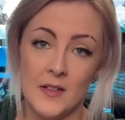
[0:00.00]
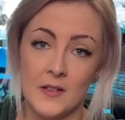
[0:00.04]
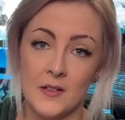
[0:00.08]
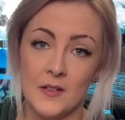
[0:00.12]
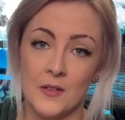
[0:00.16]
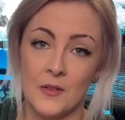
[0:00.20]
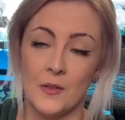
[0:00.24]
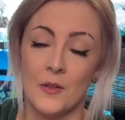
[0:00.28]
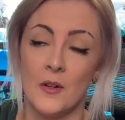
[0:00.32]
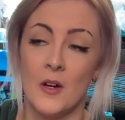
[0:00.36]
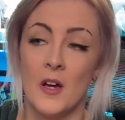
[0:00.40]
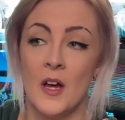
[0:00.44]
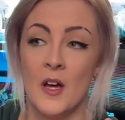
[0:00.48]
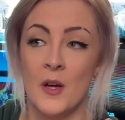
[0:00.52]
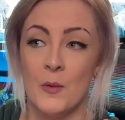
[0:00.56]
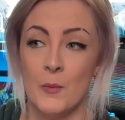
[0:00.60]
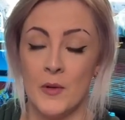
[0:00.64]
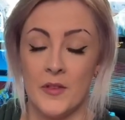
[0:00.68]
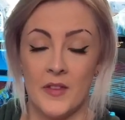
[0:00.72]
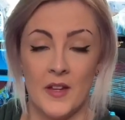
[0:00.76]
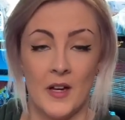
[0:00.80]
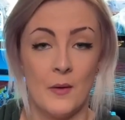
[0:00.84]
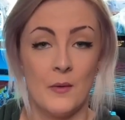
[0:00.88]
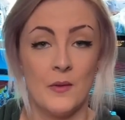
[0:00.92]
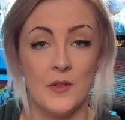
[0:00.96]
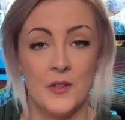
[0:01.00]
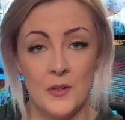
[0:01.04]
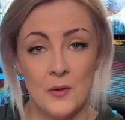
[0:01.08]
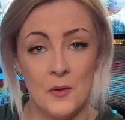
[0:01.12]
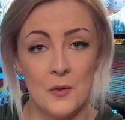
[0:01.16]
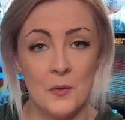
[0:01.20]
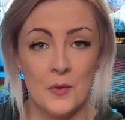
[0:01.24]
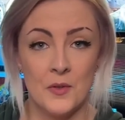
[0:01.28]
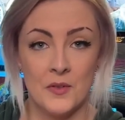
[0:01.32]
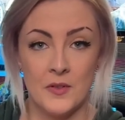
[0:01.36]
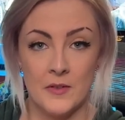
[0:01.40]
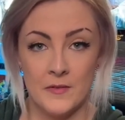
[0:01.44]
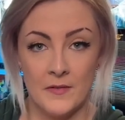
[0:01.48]
So without you, it
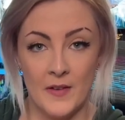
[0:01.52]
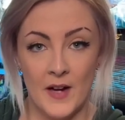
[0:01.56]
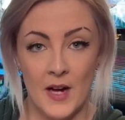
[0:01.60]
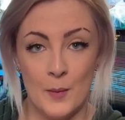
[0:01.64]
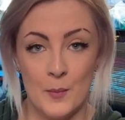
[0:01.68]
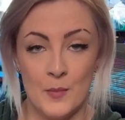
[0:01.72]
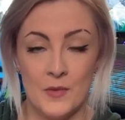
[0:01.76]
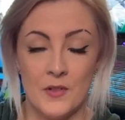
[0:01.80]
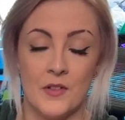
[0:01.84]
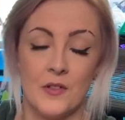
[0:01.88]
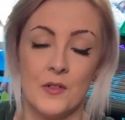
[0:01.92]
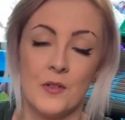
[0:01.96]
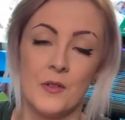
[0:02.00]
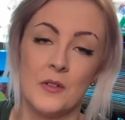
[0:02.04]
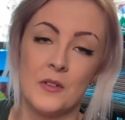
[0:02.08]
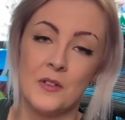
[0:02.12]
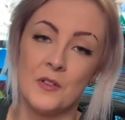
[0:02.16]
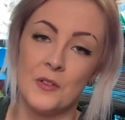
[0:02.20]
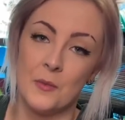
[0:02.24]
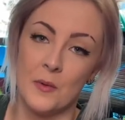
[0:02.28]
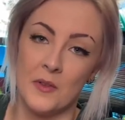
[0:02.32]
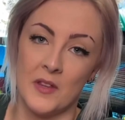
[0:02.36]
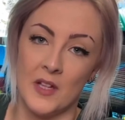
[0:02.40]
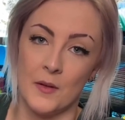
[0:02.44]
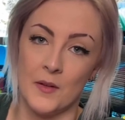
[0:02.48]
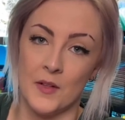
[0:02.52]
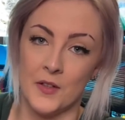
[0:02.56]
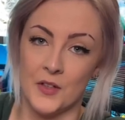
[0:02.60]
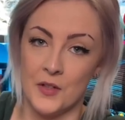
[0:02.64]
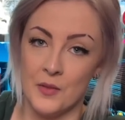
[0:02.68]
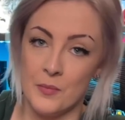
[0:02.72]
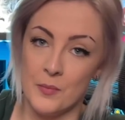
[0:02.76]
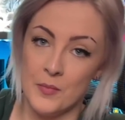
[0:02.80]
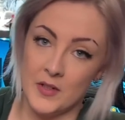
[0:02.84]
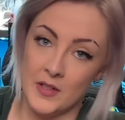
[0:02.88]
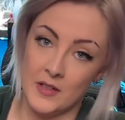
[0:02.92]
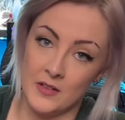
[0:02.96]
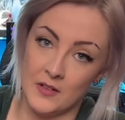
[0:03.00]
wouldn't have happened, and also without the
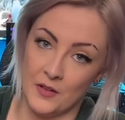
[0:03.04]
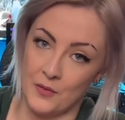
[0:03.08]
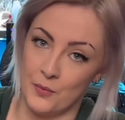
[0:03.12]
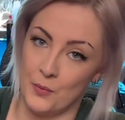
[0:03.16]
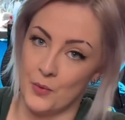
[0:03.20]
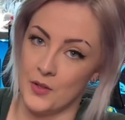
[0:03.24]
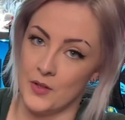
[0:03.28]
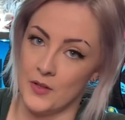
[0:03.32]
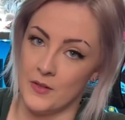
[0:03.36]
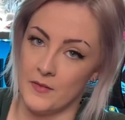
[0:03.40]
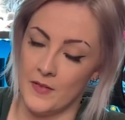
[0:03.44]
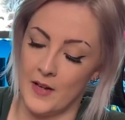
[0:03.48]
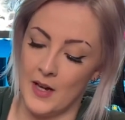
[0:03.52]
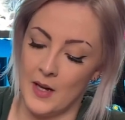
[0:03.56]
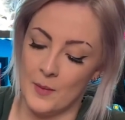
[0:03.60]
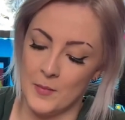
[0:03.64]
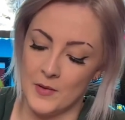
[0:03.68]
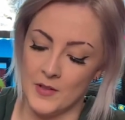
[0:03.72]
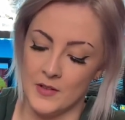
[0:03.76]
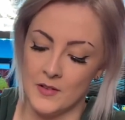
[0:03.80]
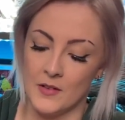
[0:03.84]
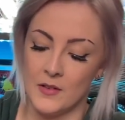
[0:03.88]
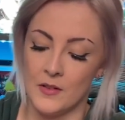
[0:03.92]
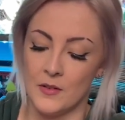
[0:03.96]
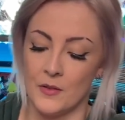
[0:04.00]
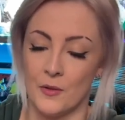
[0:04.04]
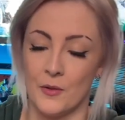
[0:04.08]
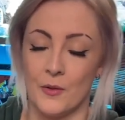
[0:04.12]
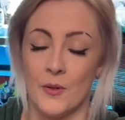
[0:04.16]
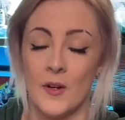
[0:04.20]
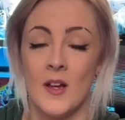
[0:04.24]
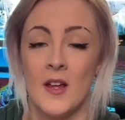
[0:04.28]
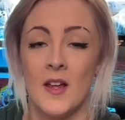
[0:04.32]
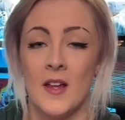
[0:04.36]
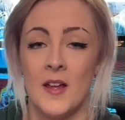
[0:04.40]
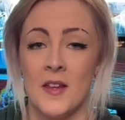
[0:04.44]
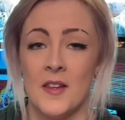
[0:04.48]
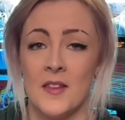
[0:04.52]
companies, it wouldn't have happened. So
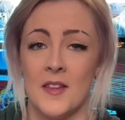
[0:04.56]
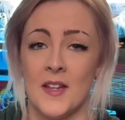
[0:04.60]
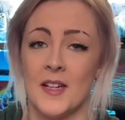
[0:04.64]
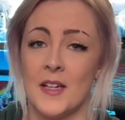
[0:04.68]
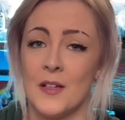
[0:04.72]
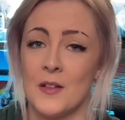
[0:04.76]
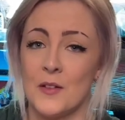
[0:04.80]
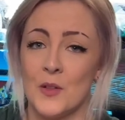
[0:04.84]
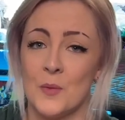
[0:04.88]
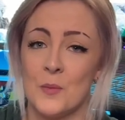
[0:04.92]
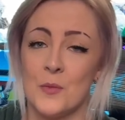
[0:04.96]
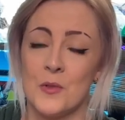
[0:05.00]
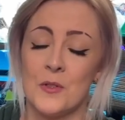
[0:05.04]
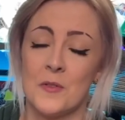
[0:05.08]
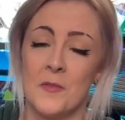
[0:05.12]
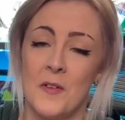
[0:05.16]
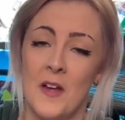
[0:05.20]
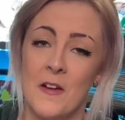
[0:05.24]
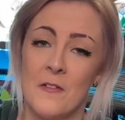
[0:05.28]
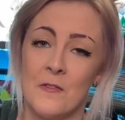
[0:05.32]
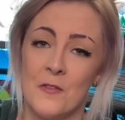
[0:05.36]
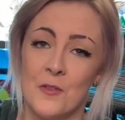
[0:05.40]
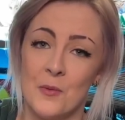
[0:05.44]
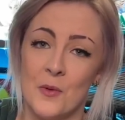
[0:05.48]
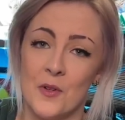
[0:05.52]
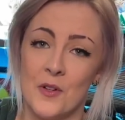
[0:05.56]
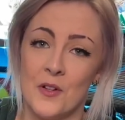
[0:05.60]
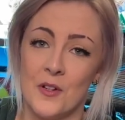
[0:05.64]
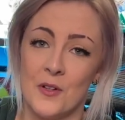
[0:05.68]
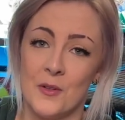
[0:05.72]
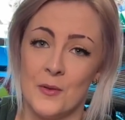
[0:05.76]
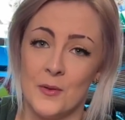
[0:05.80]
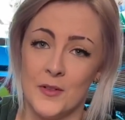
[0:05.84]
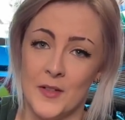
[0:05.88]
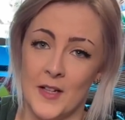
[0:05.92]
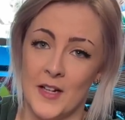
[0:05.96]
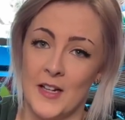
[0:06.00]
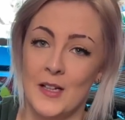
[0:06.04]
thank you so much for everyone who's
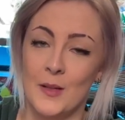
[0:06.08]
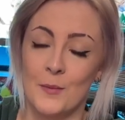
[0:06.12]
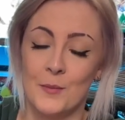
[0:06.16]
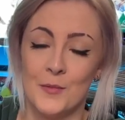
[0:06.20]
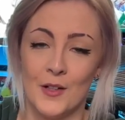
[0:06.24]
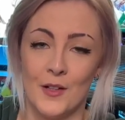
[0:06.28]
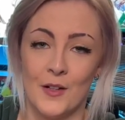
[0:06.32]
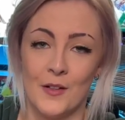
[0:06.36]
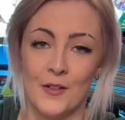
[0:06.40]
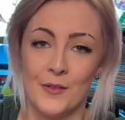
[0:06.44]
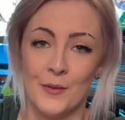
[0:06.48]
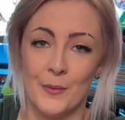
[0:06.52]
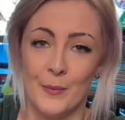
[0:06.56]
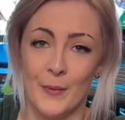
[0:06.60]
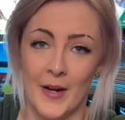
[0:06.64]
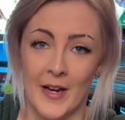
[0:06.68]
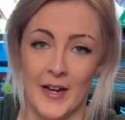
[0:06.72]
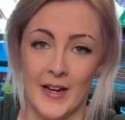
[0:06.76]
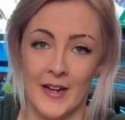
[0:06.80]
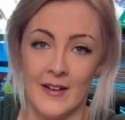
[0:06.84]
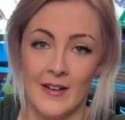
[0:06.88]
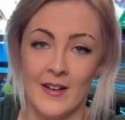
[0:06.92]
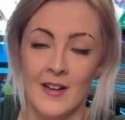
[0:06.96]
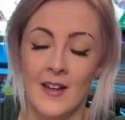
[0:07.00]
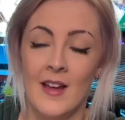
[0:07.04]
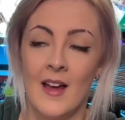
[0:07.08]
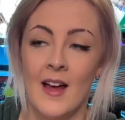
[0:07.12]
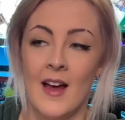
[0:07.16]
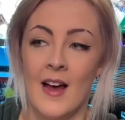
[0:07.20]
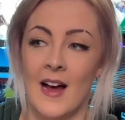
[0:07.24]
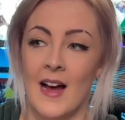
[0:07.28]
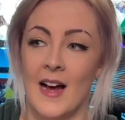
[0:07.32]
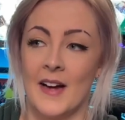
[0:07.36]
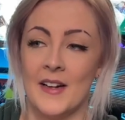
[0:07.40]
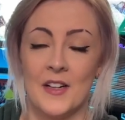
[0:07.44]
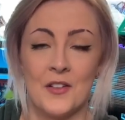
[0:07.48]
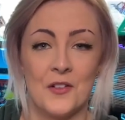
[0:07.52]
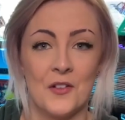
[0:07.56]
helped along the way,
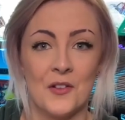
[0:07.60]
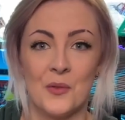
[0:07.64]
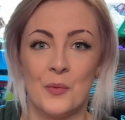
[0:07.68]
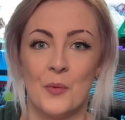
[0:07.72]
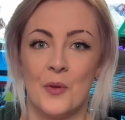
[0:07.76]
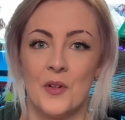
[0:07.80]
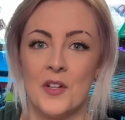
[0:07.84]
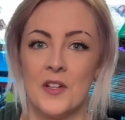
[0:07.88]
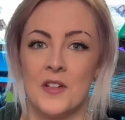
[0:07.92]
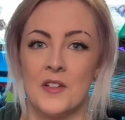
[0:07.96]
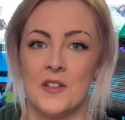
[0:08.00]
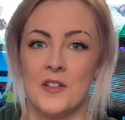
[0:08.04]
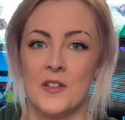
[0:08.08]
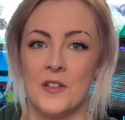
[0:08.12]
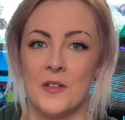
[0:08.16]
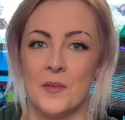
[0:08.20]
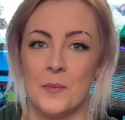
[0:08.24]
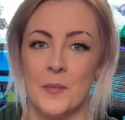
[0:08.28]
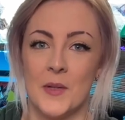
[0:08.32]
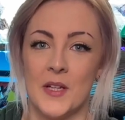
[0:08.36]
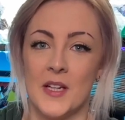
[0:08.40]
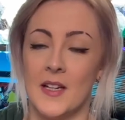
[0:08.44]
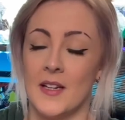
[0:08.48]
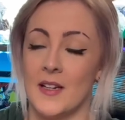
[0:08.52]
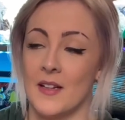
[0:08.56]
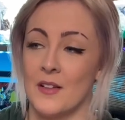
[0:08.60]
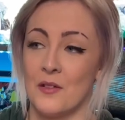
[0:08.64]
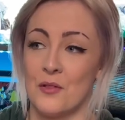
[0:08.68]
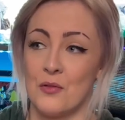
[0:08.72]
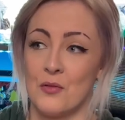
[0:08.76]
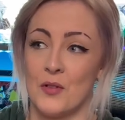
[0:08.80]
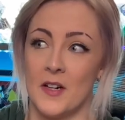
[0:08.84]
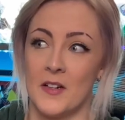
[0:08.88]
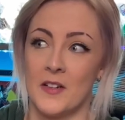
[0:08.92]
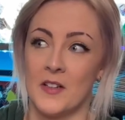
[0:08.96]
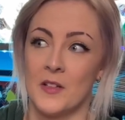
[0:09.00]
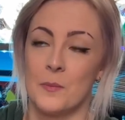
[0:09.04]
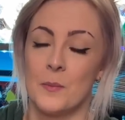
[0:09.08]
and I just wanted to be as
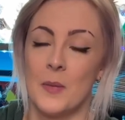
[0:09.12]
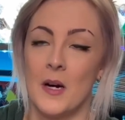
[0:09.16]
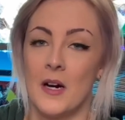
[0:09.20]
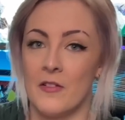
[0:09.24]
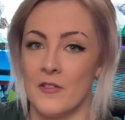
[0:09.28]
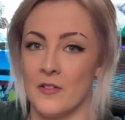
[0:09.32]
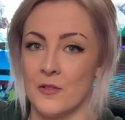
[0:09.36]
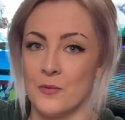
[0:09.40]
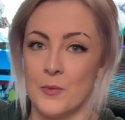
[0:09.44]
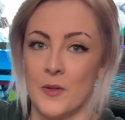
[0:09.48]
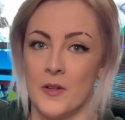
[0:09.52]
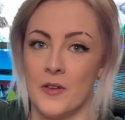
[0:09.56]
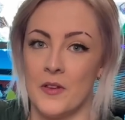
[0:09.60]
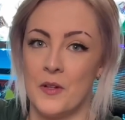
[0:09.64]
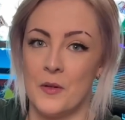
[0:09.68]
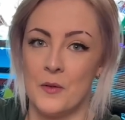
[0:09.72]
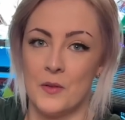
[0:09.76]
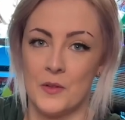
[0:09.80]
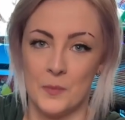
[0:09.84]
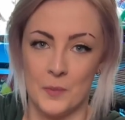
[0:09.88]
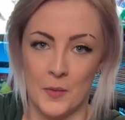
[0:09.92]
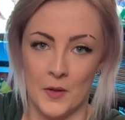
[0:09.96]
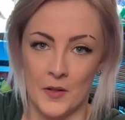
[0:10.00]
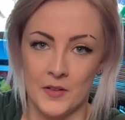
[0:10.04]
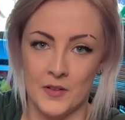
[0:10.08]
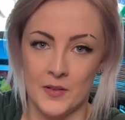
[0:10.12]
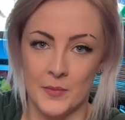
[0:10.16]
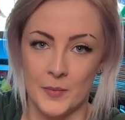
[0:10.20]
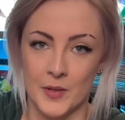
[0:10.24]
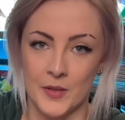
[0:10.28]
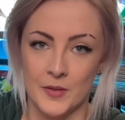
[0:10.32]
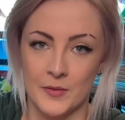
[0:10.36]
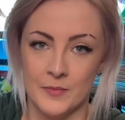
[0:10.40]
transparent with you as possible.